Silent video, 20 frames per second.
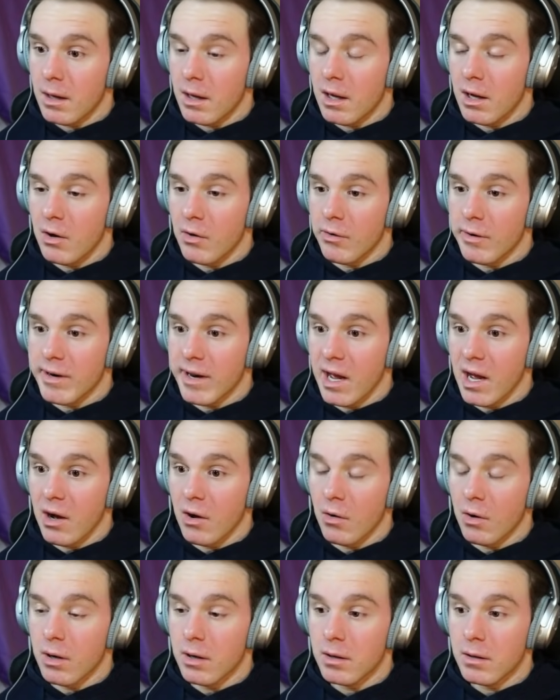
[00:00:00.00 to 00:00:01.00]
Oh
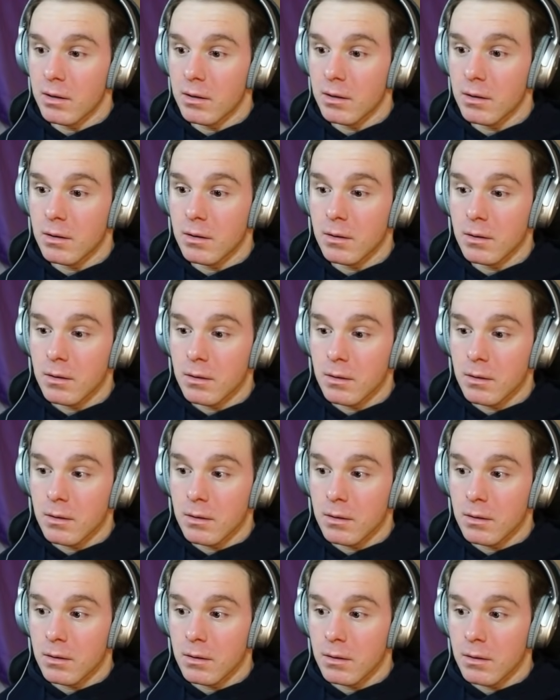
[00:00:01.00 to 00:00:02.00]
no.
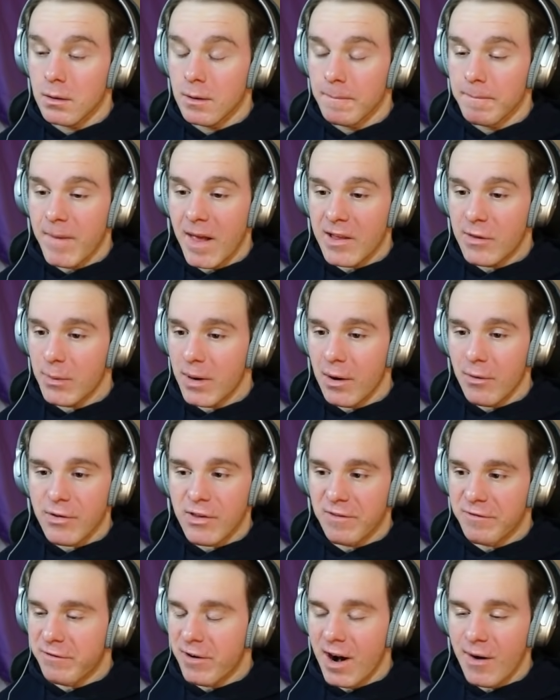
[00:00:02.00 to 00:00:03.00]
That's what I was
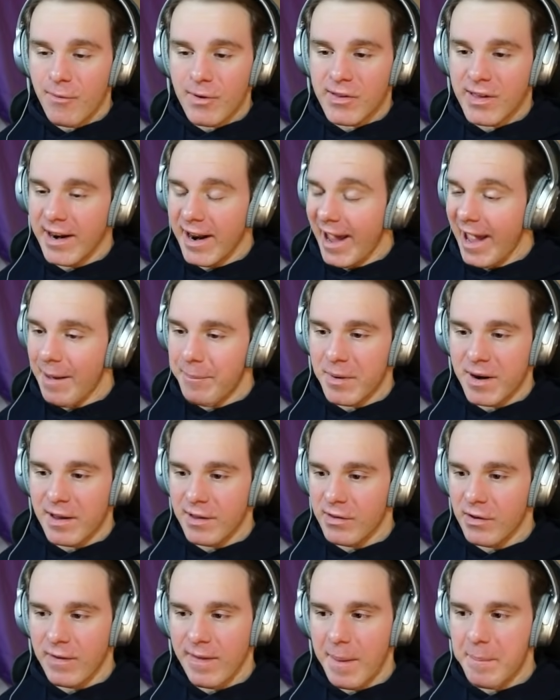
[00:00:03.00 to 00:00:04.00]
afraid was gonna happen. I
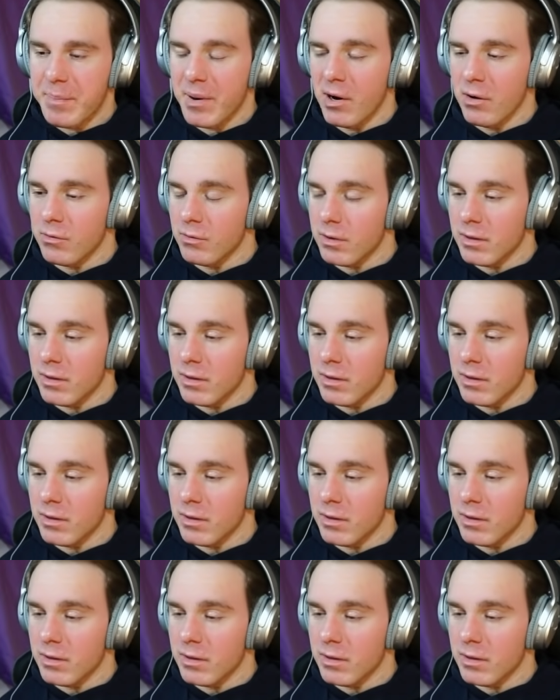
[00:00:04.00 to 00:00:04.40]
saw that boat.